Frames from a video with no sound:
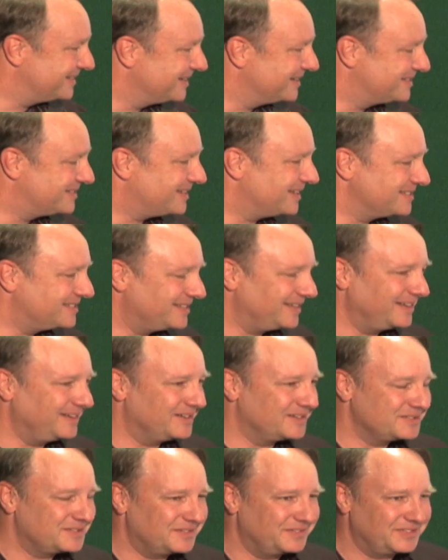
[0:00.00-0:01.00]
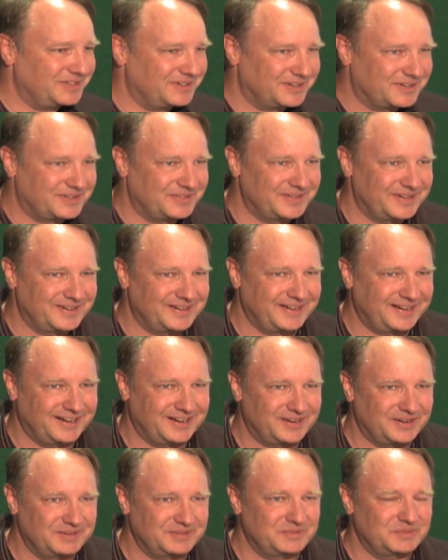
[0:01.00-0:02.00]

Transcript: sunset years of your career here,